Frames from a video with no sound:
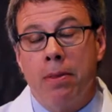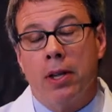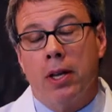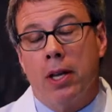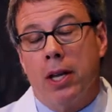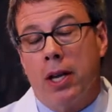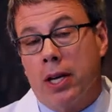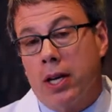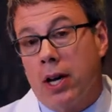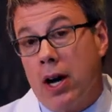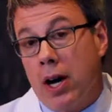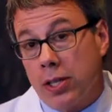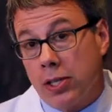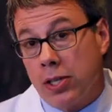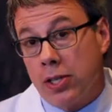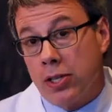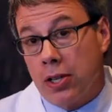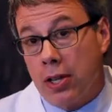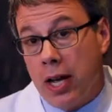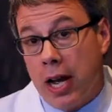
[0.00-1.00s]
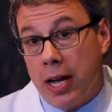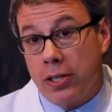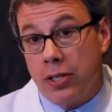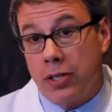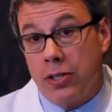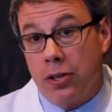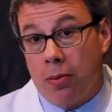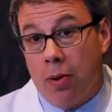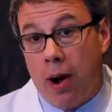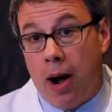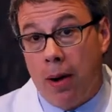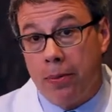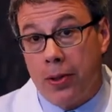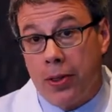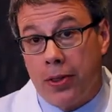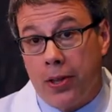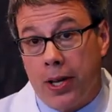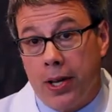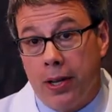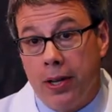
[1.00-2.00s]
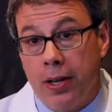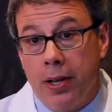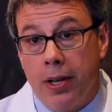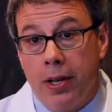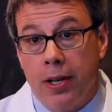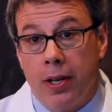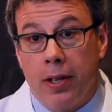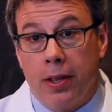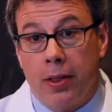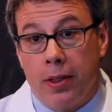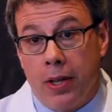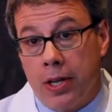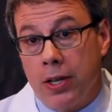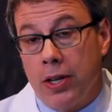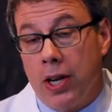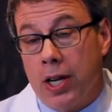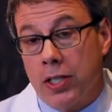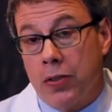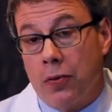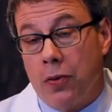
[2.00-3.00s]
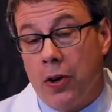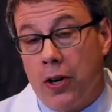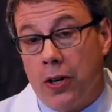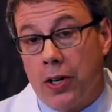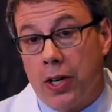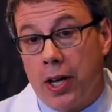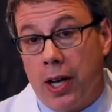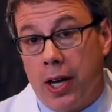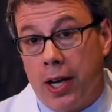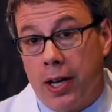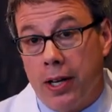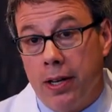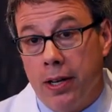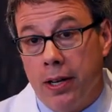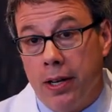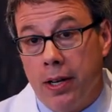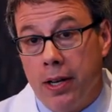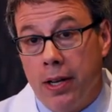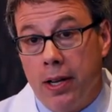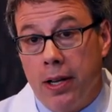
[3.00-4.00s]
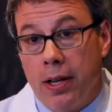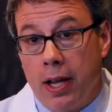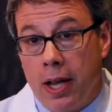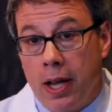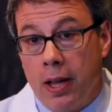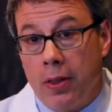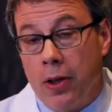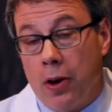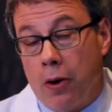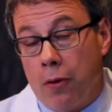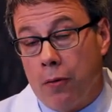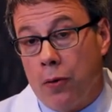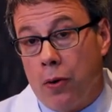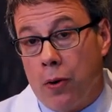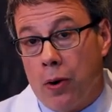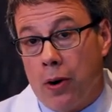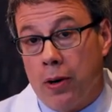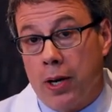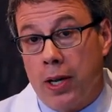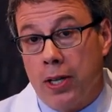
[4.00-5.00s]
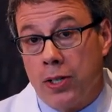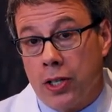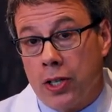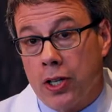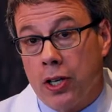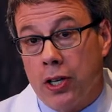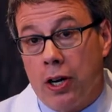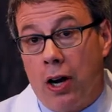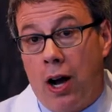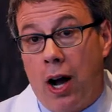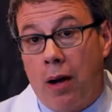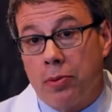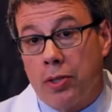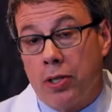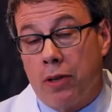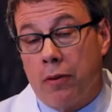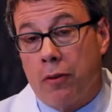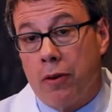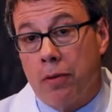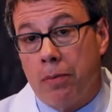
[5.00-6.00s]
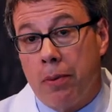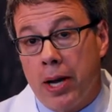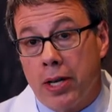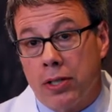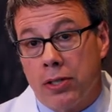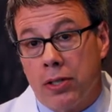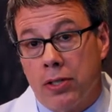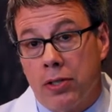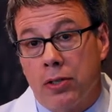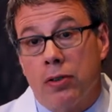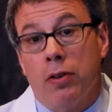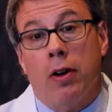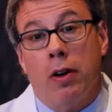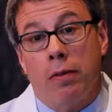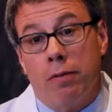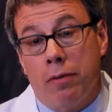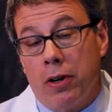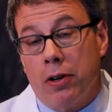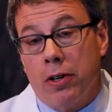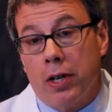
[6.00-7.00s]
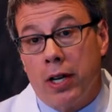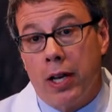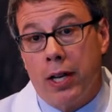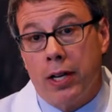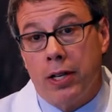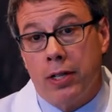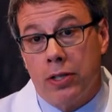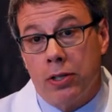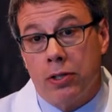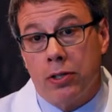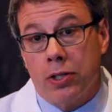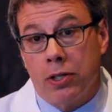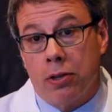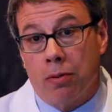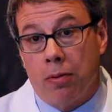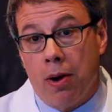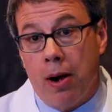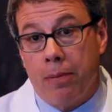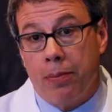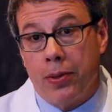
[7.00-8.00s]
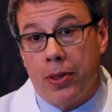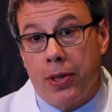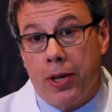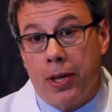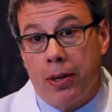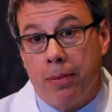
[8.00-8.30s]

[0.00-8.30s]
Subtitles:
It causes less neuropathy than does Velcade, and therefore is a good option for patients who have Velcade-induced neuropathy.